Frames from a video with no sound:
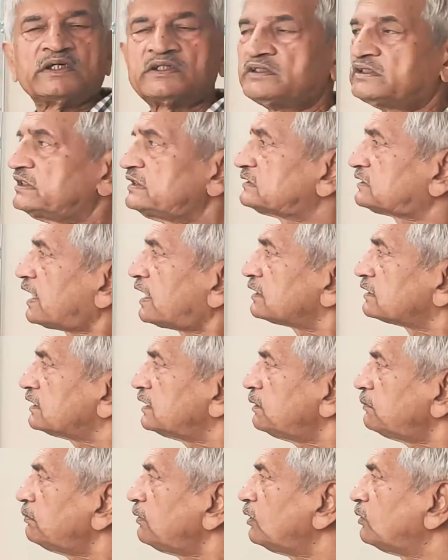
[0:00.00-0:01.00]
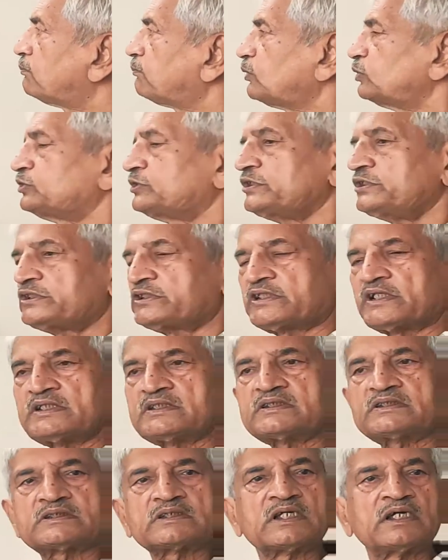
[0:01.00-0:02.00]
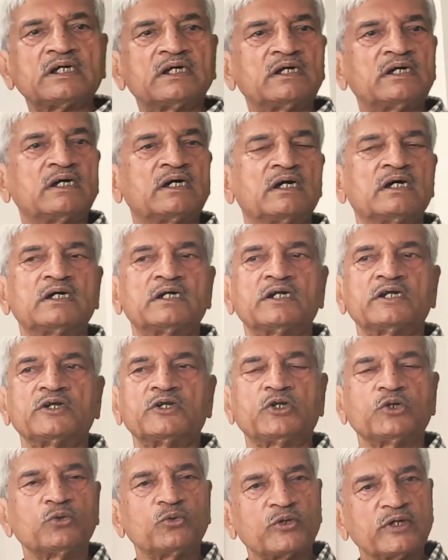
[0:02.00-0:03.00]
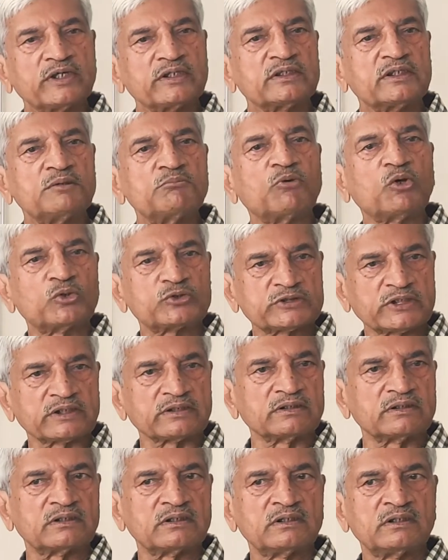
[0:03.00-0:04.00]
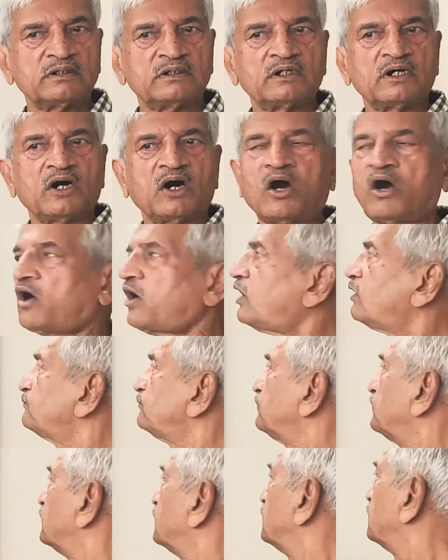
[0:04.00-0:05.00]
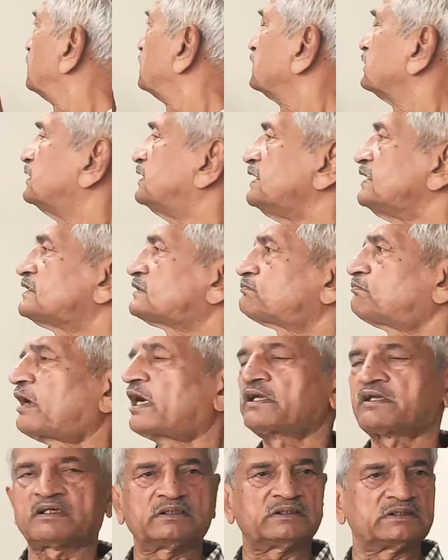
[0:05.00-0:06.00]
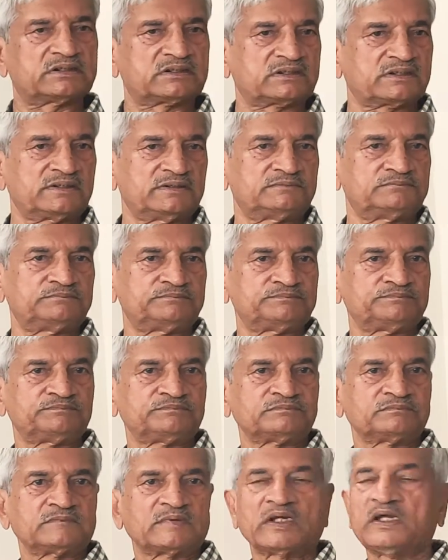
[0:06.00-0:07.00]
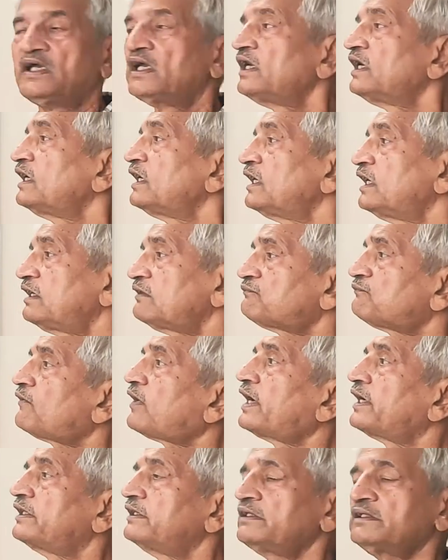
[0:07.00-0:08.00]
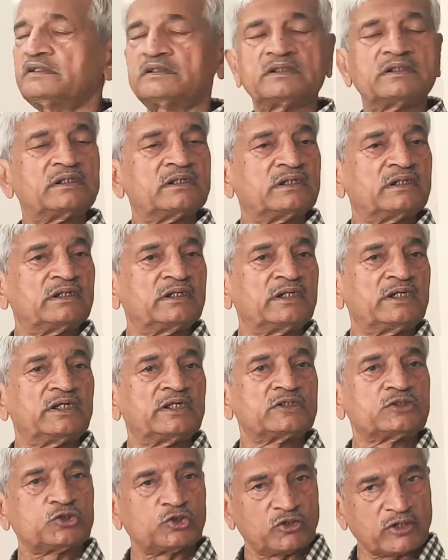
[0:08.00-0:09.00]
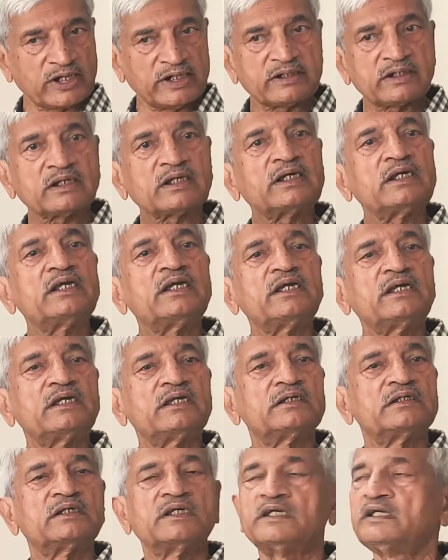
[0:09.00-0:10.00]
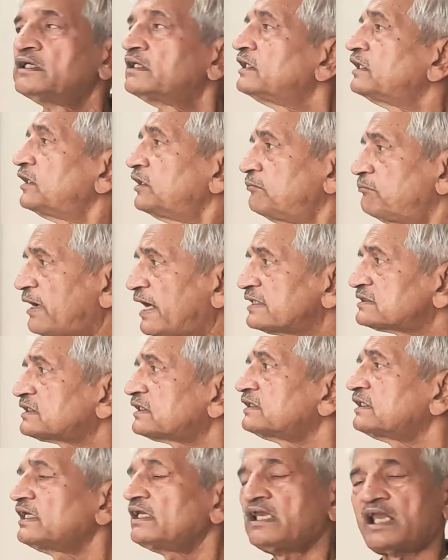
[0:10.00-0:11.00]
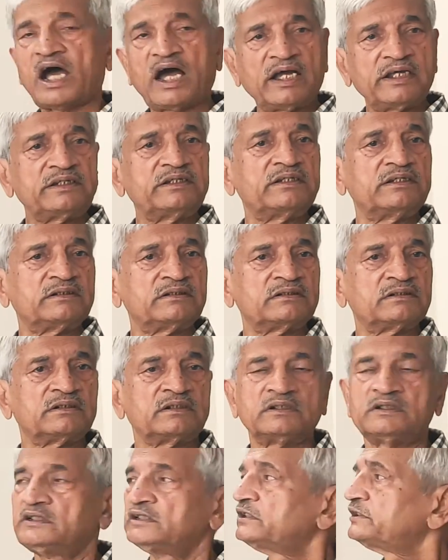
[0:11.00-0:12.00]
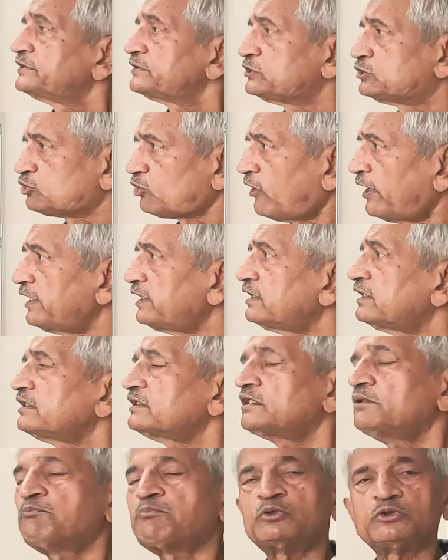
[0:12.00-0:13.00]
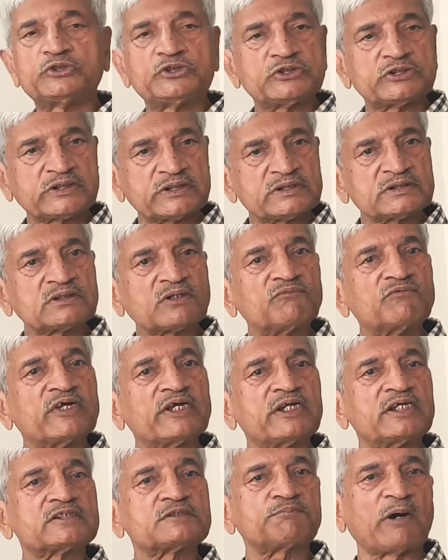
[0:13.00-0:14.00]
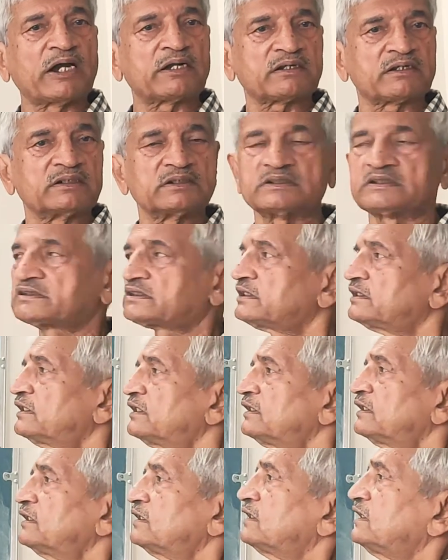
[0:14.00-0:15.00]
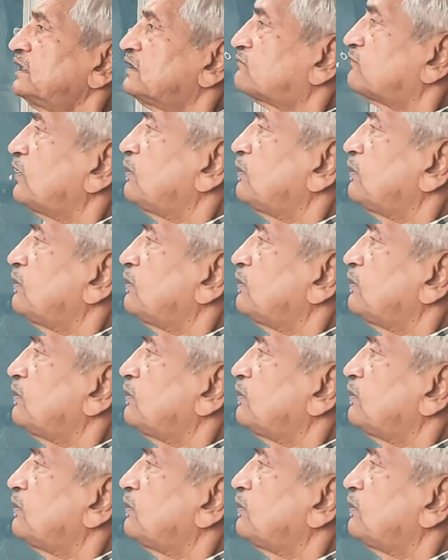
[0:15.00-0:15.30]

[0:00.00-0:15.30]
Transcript: these are the positions during the motion of these particles. If I theoretically imagine a line joining the positions of various particles, it